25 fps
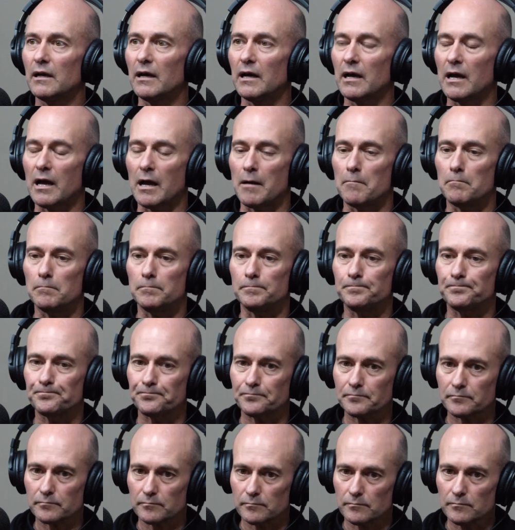
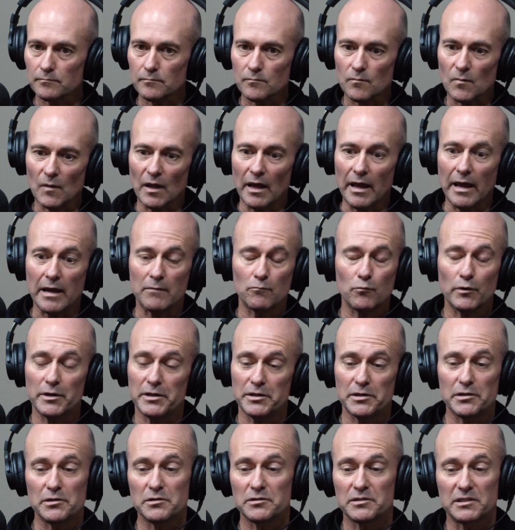And we
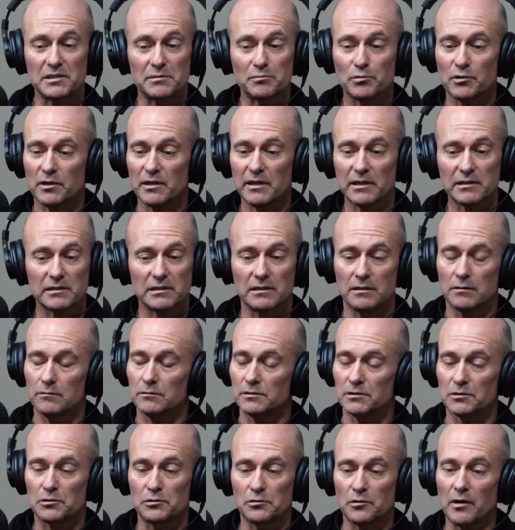used his product, and it
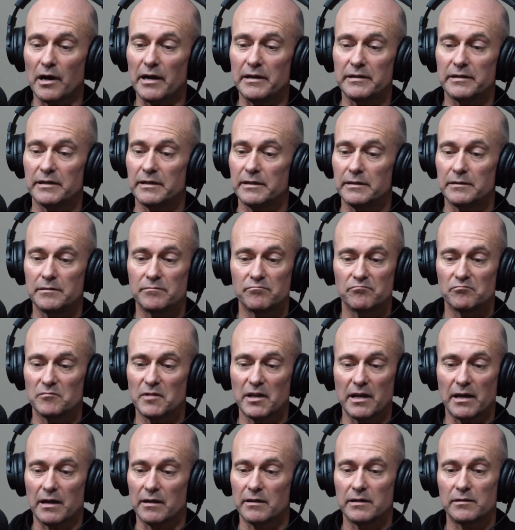was great. He
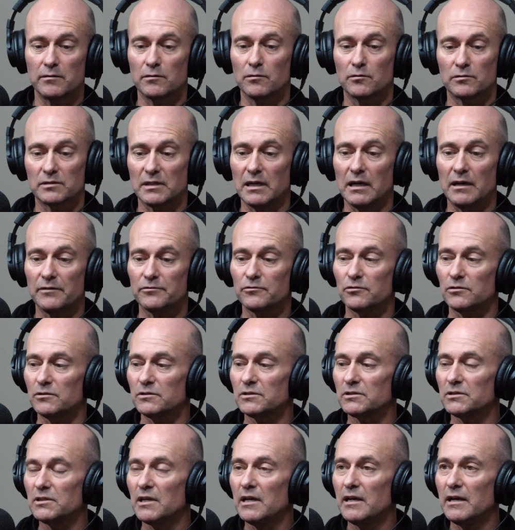looked after
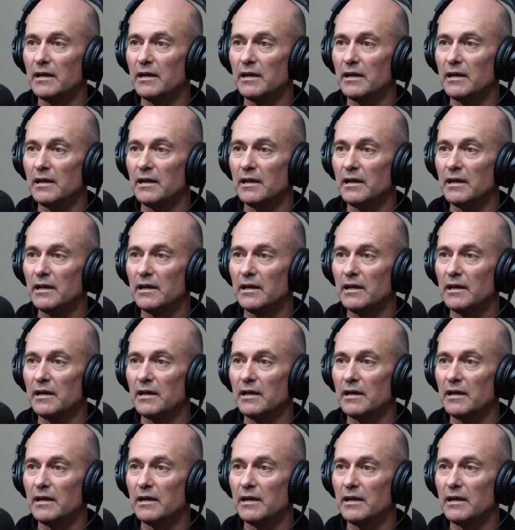us.